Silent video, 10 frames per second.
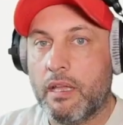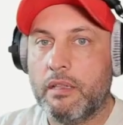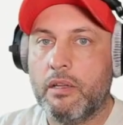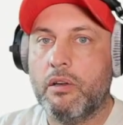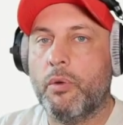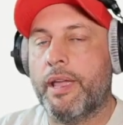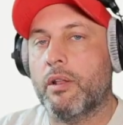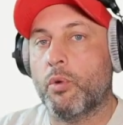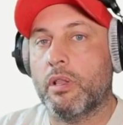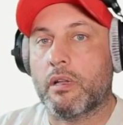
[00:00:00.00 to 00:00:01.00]
Hello
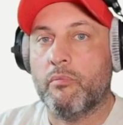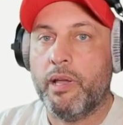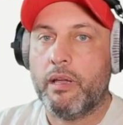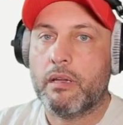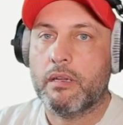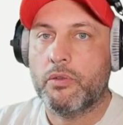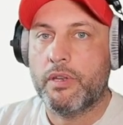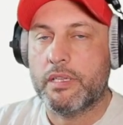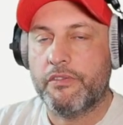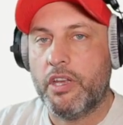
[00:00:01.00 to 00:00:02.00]
and welcome back. In
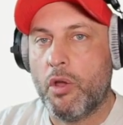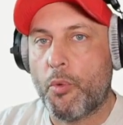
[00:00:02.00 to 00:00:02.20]
today's video,